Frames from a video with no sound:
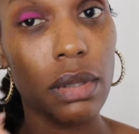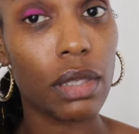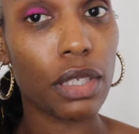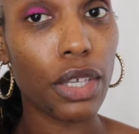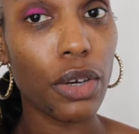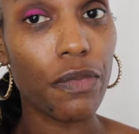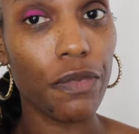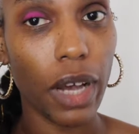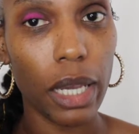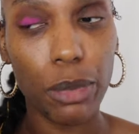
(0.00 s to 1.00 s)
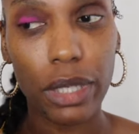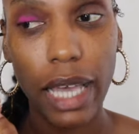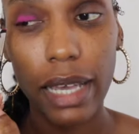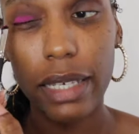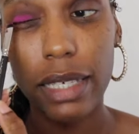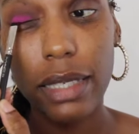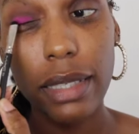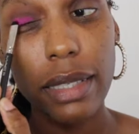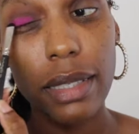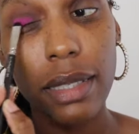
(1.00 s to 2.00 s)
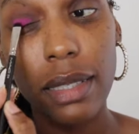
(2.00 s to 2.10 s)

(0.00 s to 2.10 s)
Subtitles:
See how vibrant that is?